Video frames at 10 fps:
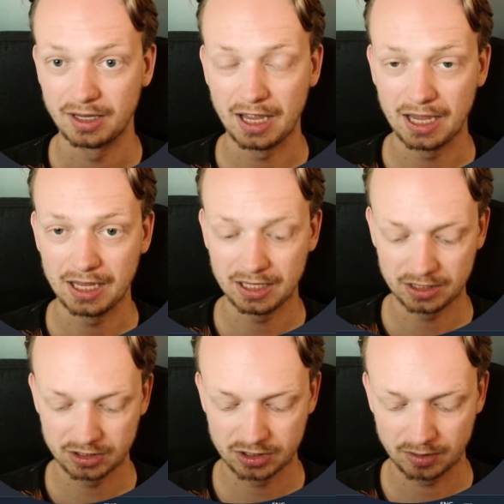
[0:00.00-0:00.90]

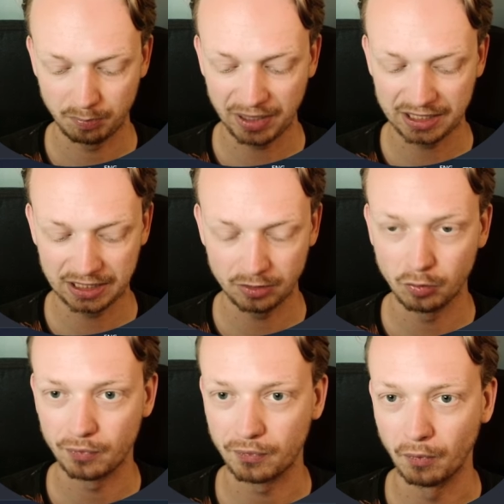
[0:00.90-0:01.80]
And padding
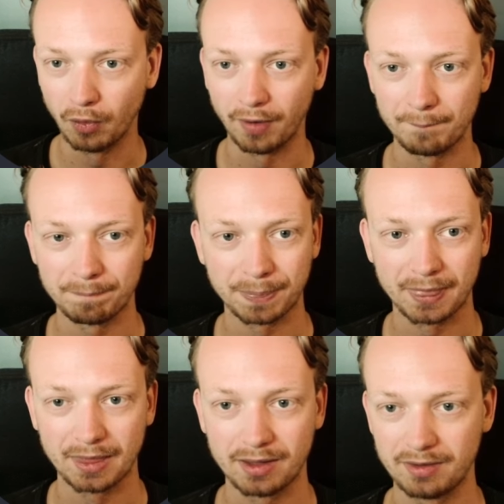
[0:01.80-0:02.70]
of 4.
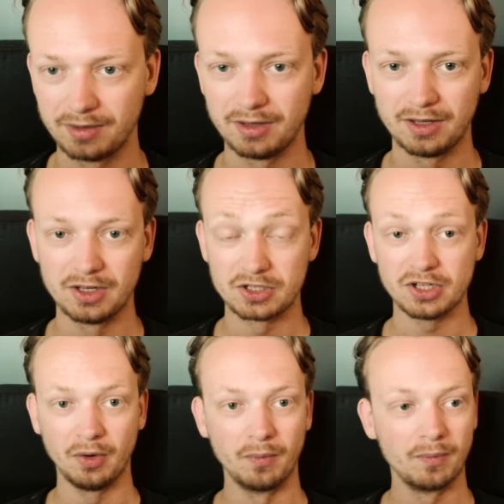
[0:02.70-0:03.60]
So